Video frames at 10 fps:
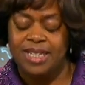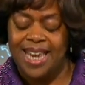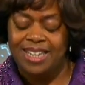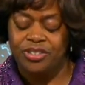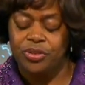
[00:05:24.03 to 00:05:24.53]

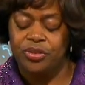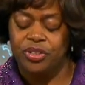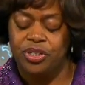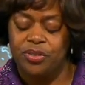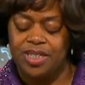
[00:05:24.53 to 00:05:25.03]
national
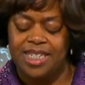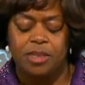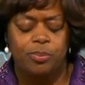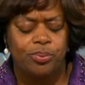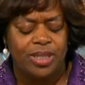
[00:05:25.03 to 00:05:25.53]
security as
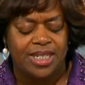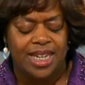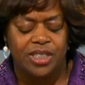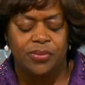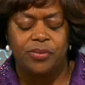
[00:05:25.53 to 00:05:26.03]
a
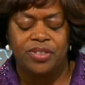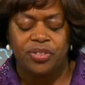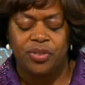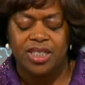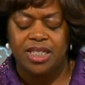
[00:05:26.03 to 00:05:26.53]
pretext for
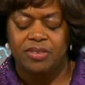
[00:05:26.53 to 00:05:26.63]
restricting